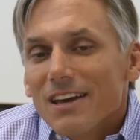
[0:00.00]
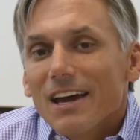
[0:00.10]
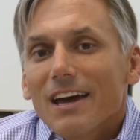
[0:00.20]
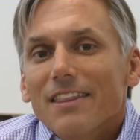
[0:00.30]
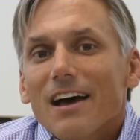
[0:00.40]

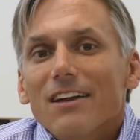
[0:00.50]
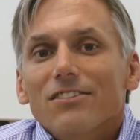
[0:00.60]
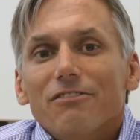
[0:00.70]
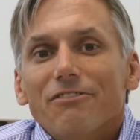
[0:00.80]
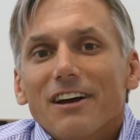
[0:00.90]
and that is
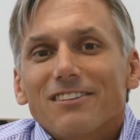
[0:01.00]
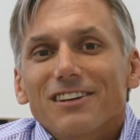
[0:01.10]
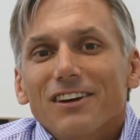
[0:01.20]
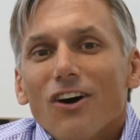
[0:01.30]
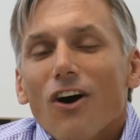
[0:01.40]

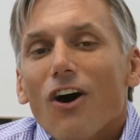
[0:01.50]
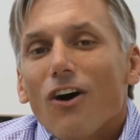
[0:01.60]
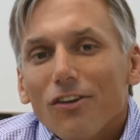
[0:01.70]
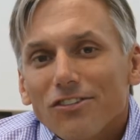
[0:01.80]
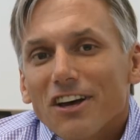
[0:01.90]
affecting
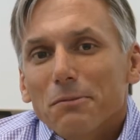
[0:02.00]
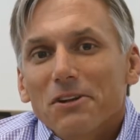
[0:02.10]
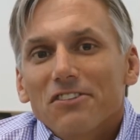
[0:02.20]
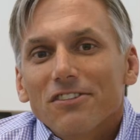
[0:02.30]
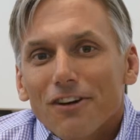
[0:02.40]
all
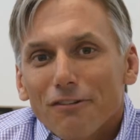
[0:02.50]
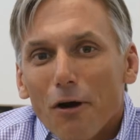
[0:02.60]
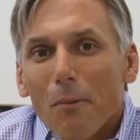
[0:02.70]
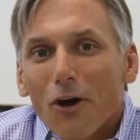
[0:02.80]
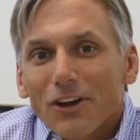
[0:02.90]
segments of our
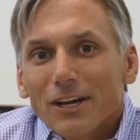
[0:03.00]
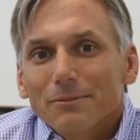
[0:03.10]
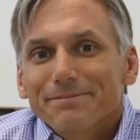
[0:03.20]
market.